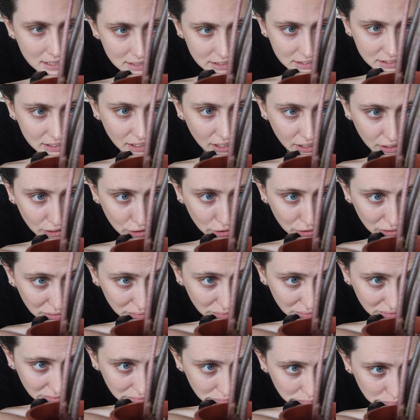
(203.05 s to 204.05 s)

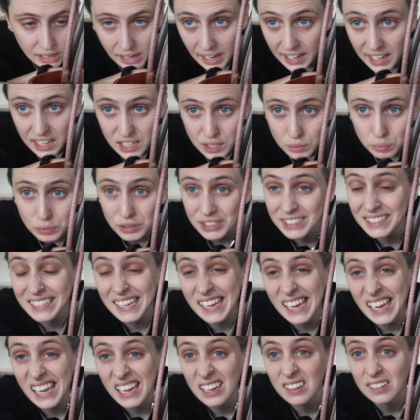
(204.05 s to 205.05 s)
So I guess we'll
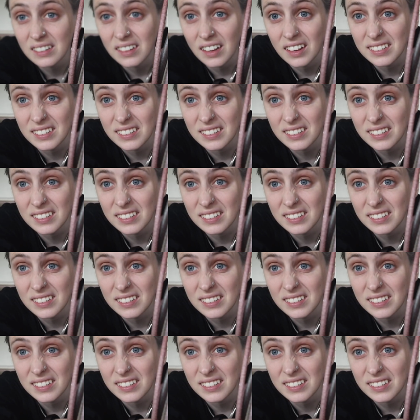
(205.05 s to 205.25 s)
see.